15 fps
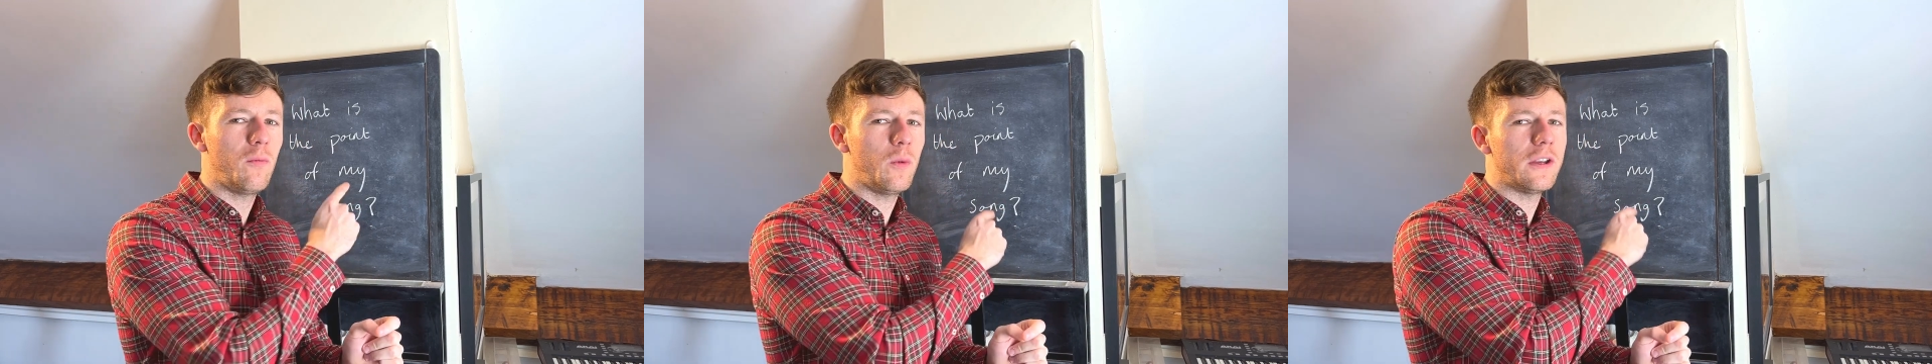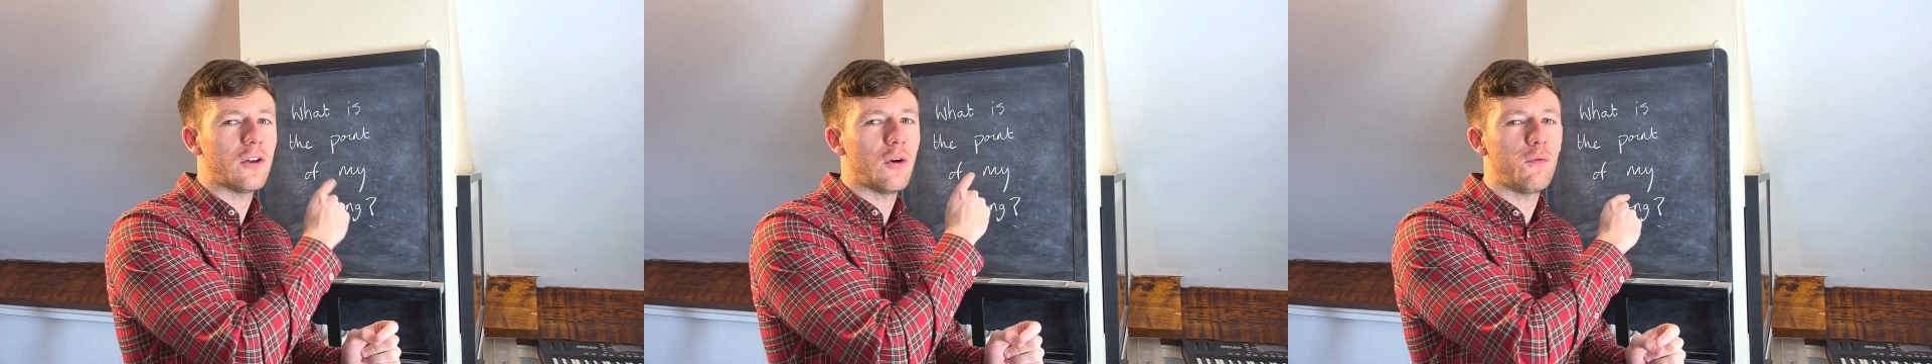
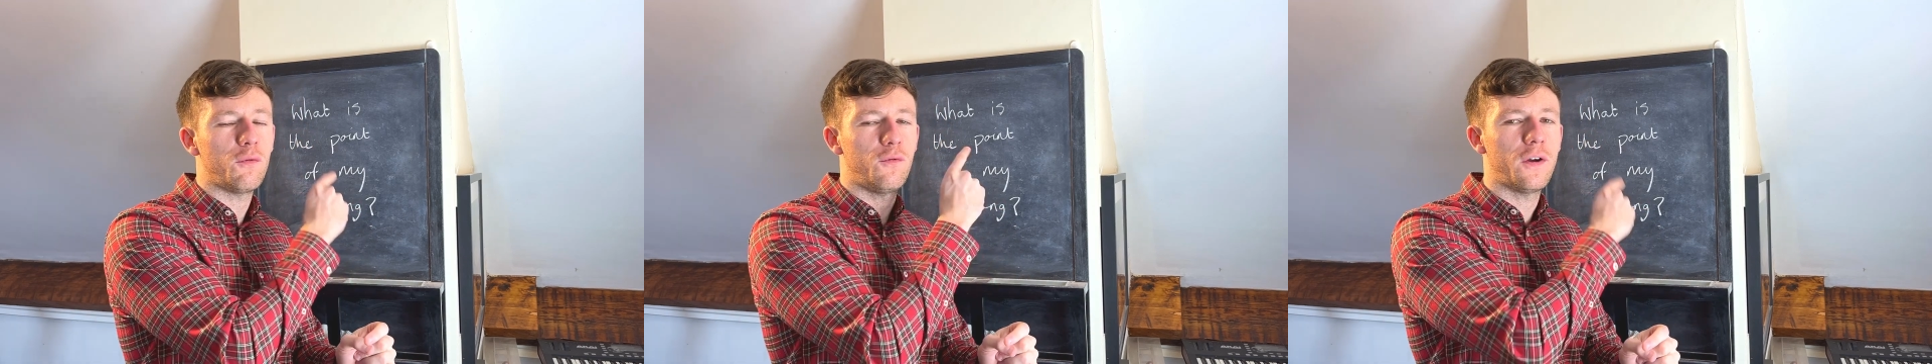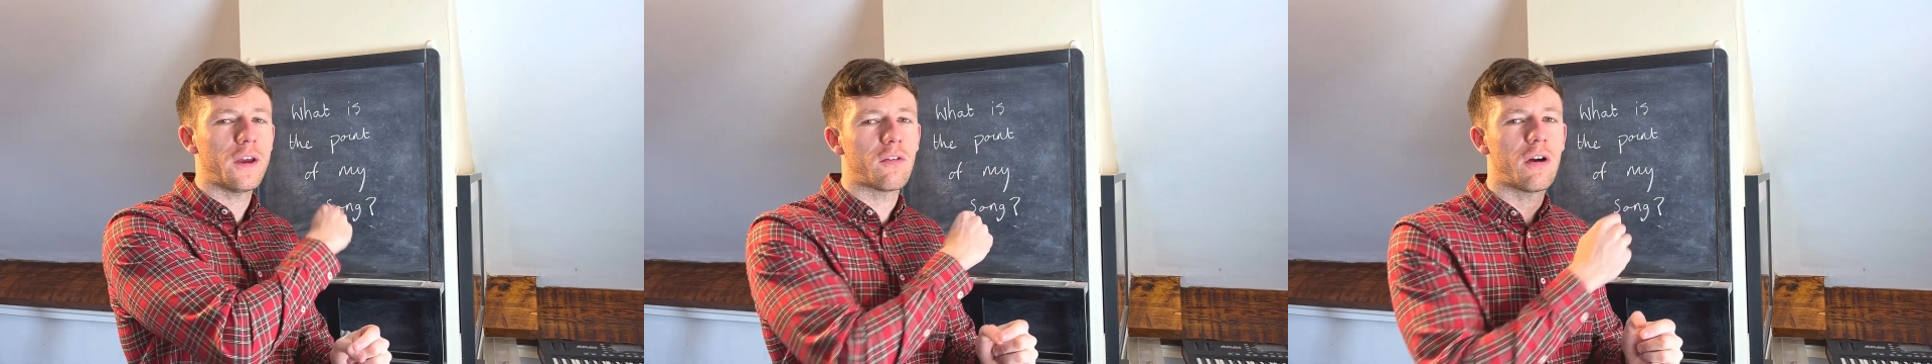we don't
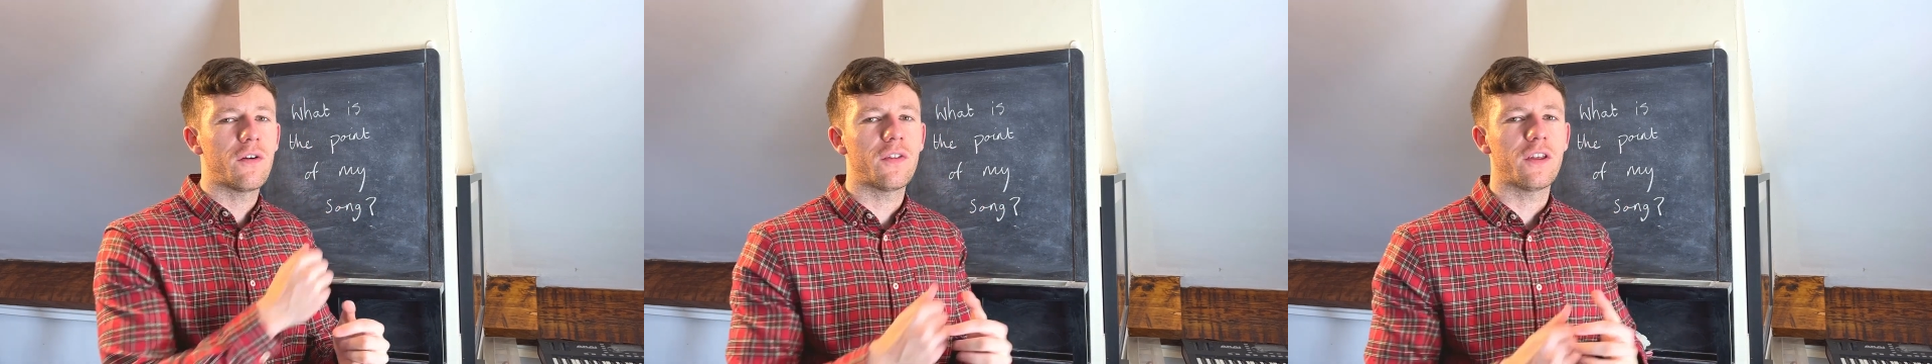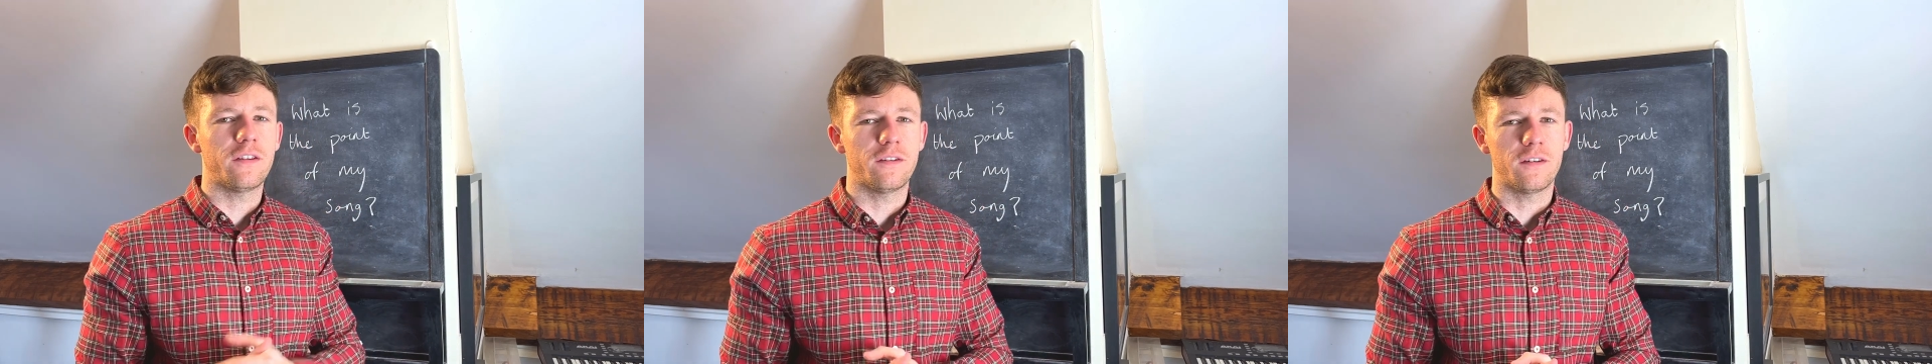figure out
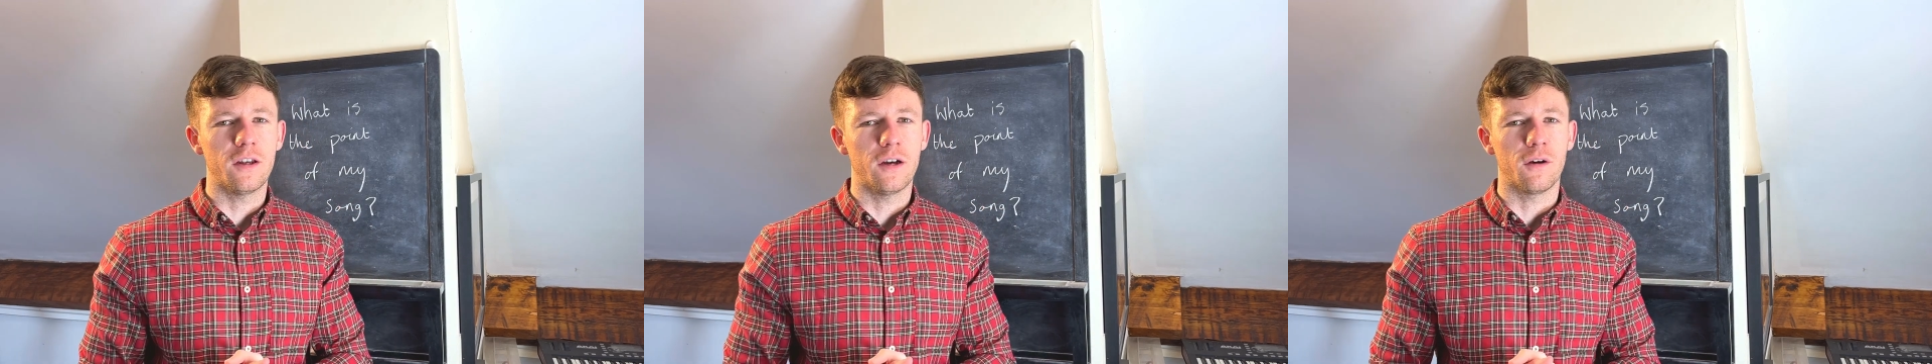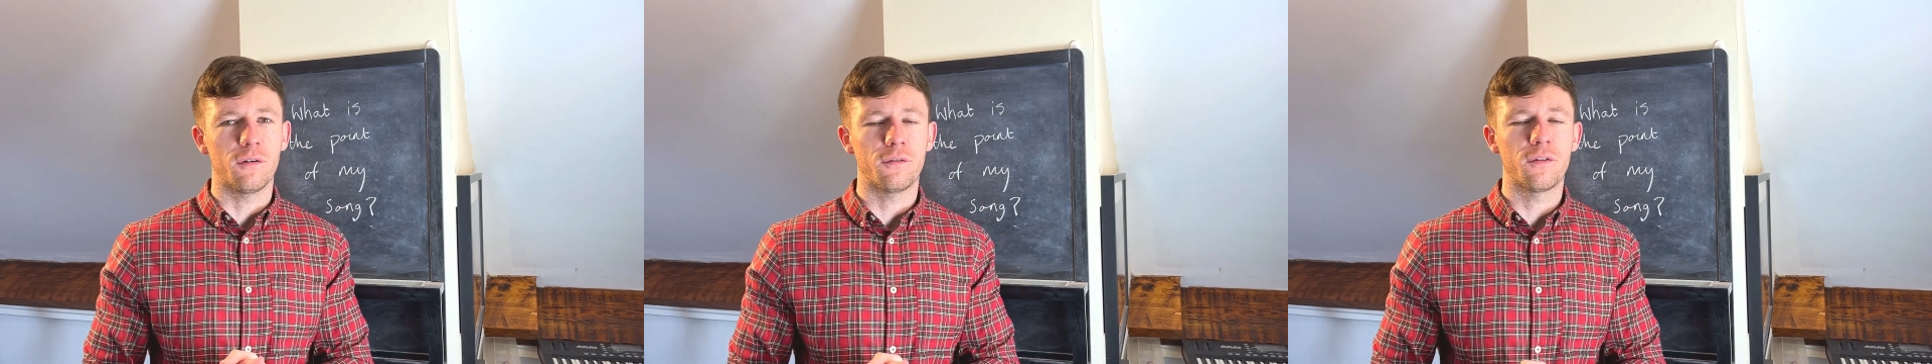this
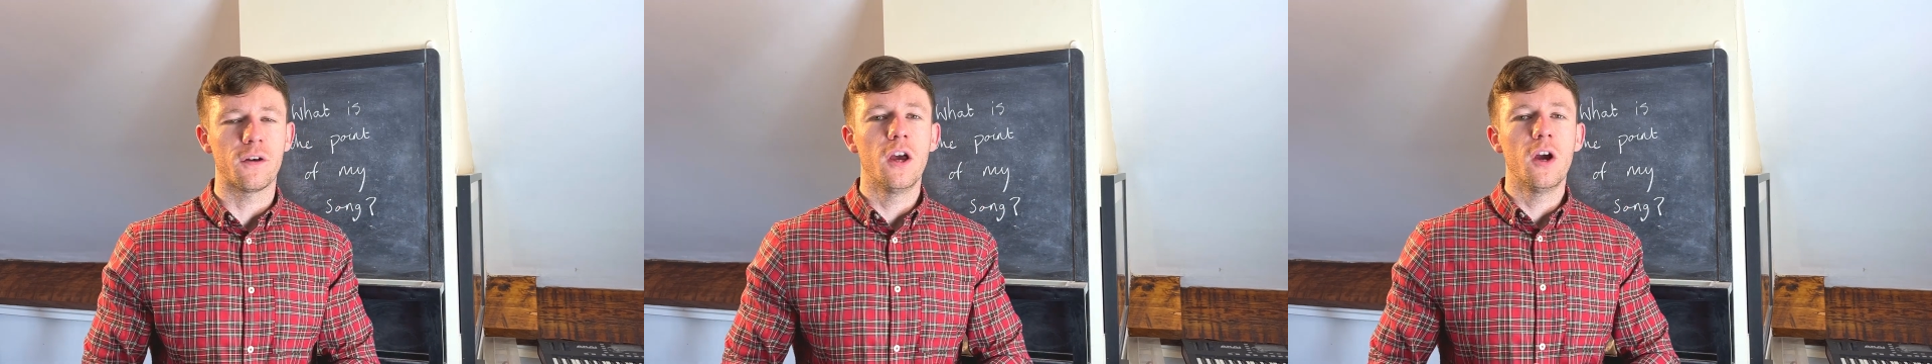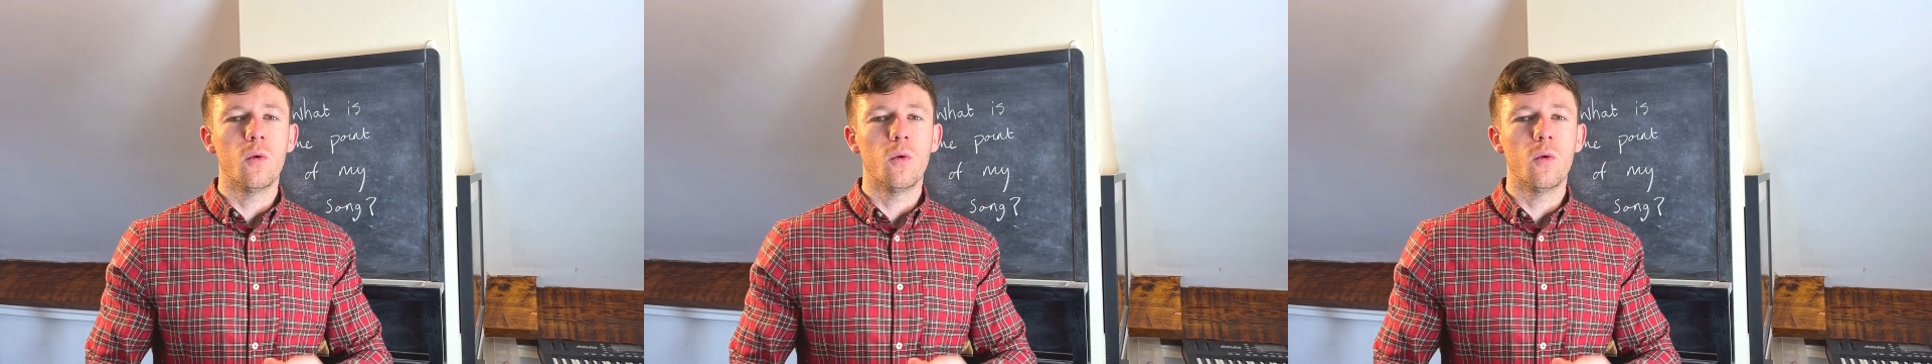stuff,